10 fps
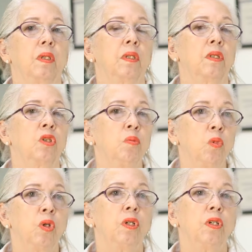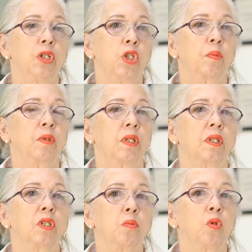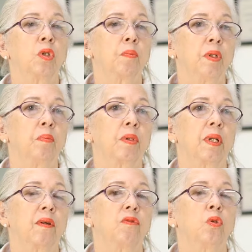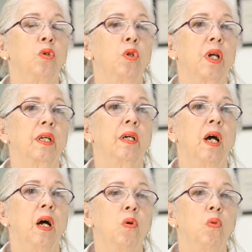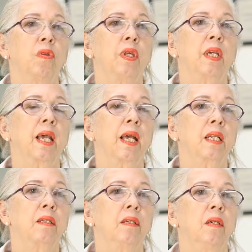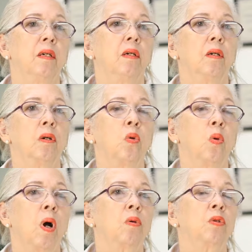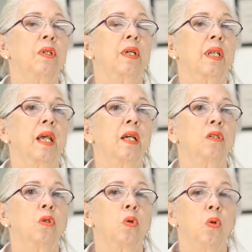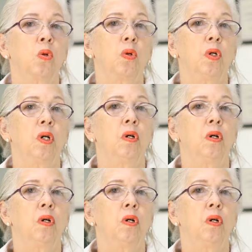the smaller shops and the smaller people have to look at how they can go out to the client, or